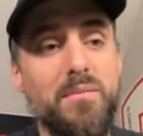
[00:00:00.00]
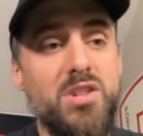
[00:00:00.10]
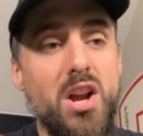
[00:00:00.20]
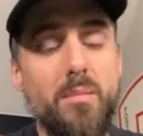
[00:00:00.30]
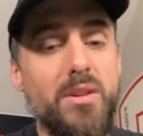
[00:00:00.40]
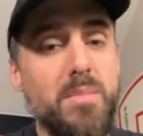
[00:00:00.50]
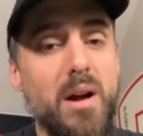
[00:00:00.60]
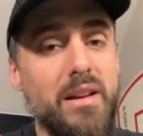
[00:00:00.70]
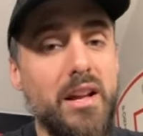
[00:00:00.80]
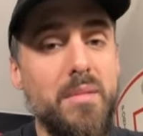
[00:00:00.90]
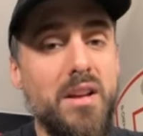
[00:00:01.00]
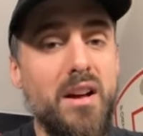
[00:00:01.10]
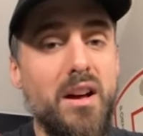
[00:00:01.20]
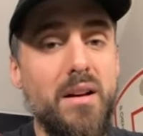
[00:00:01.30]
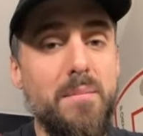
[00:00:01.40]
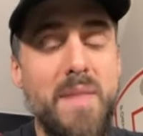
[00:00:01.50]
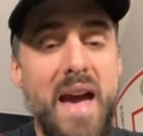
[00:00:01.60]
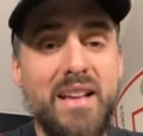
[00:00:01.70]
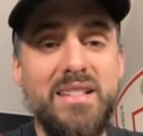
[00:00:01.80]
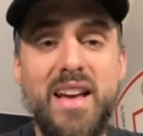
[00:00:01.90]
Jeremy's probably gonna be a
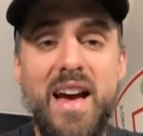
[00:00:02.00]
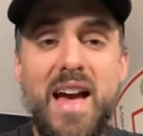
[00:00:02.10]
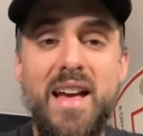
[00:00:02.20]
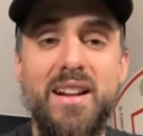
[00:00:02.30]
max guy,